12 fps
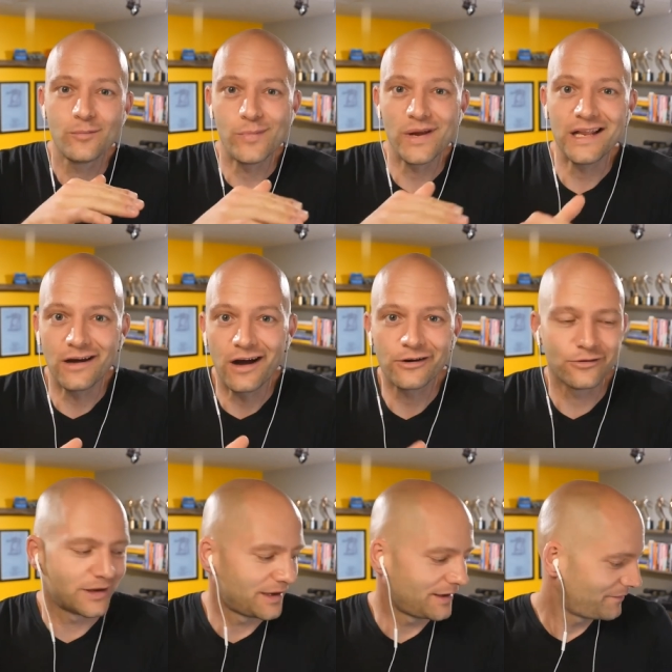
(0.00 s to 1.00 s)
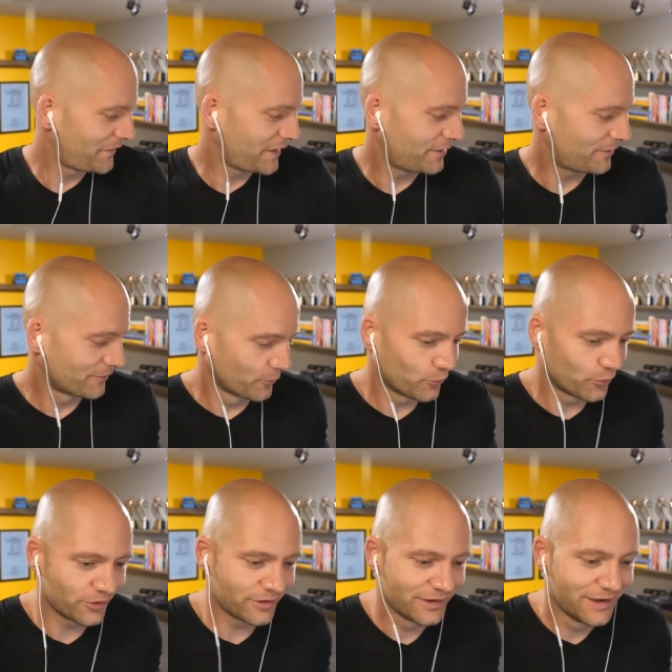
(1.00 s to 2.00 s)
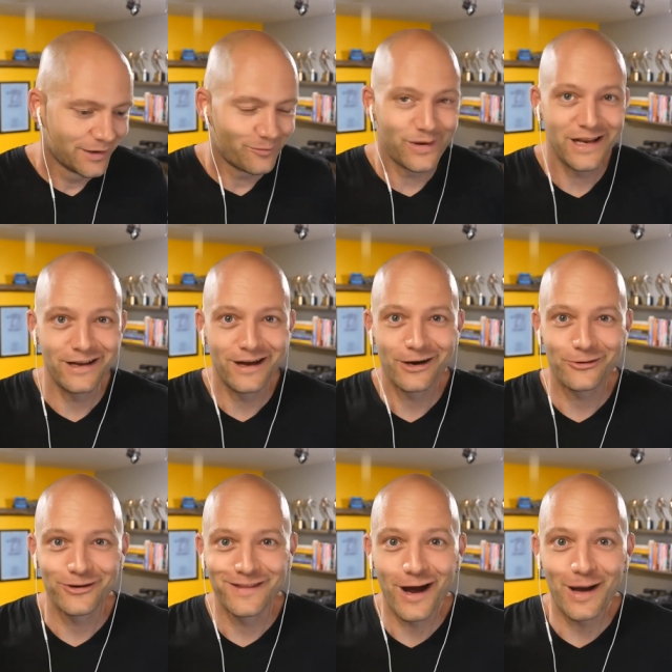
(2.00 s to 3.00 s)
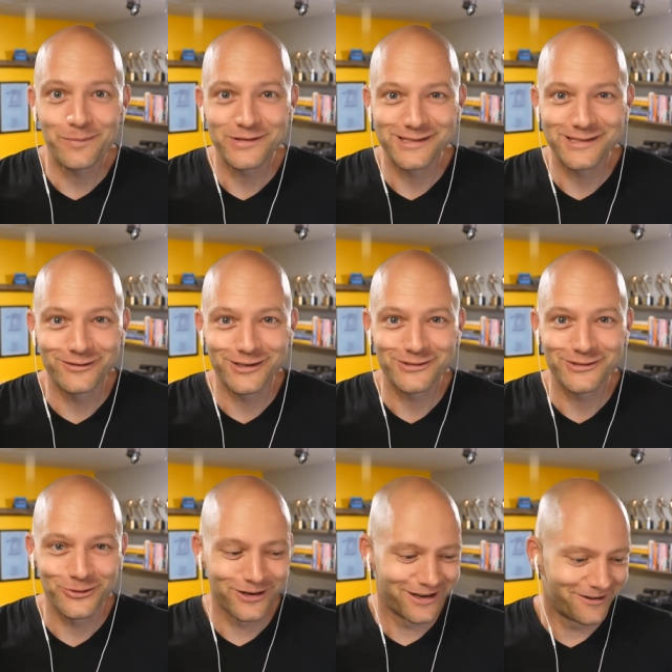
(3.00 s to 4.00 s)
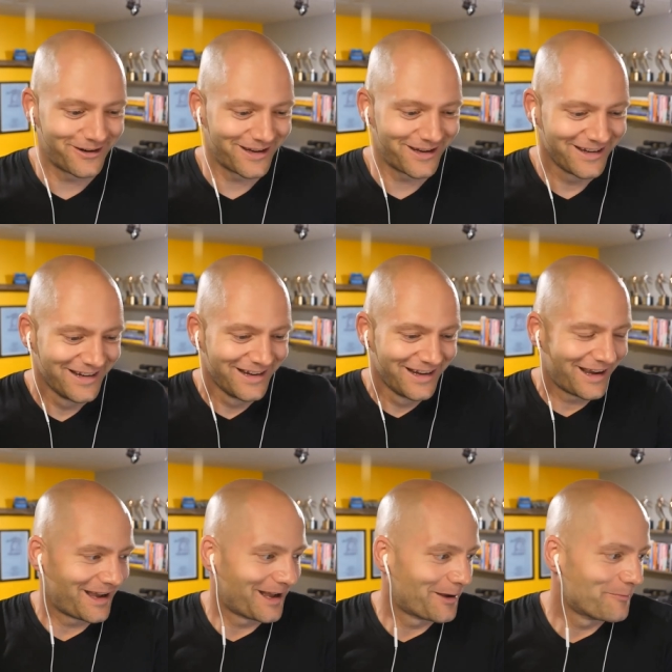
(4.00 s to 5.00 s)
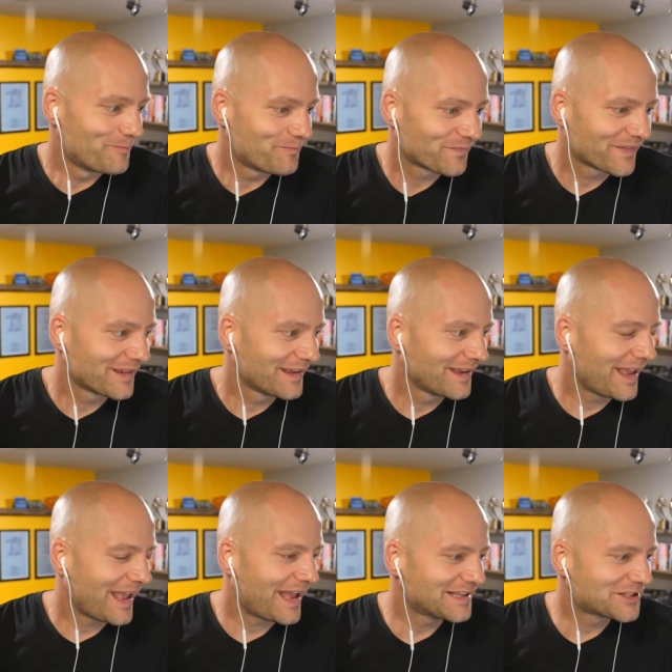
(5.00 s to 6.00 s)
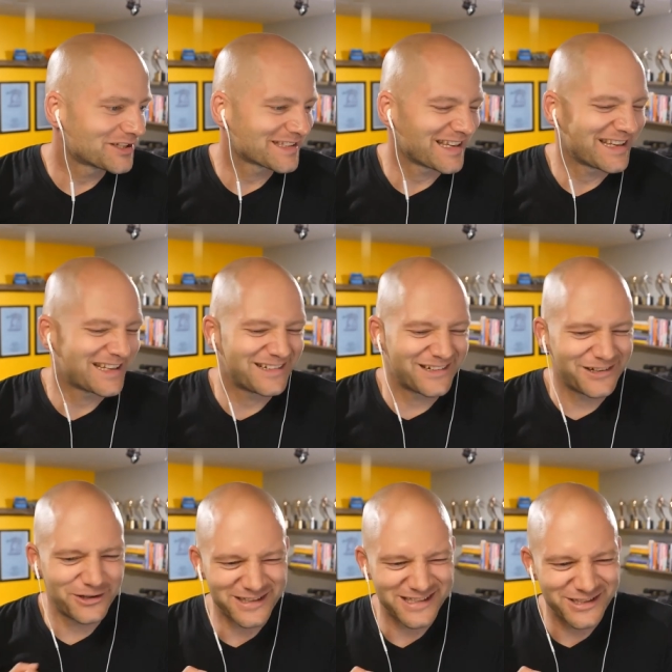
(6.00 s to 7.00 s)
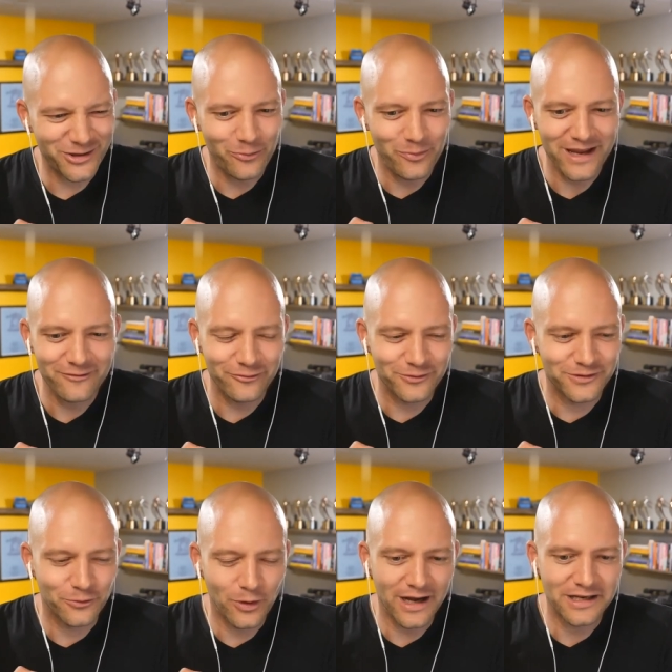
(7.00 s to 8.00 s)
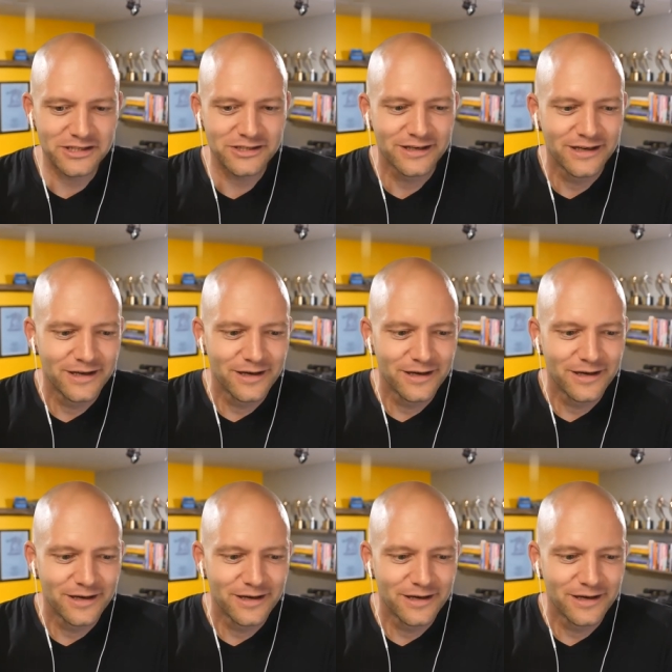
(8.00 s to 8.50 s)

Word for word: mediocrity. You know, the word mediocrity, the opposite of extraordinary. Um, and it's just like, oh, it's so painful to watch